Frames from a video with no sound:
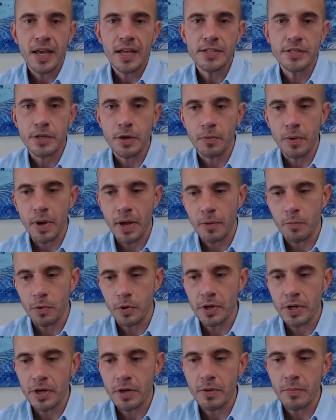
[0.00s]
And so
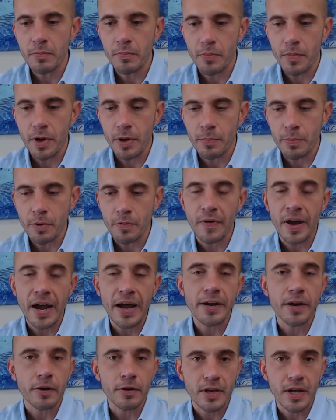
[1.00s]
we're going to
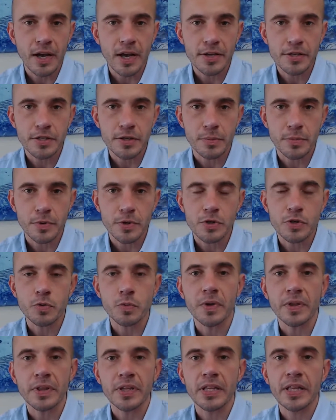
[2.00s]
provide our
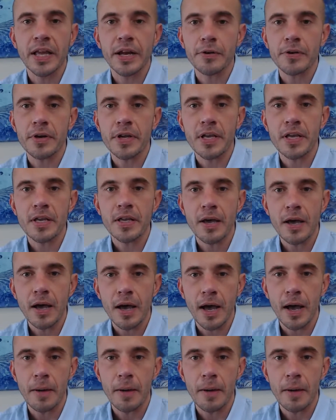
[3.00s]
customers with clarity,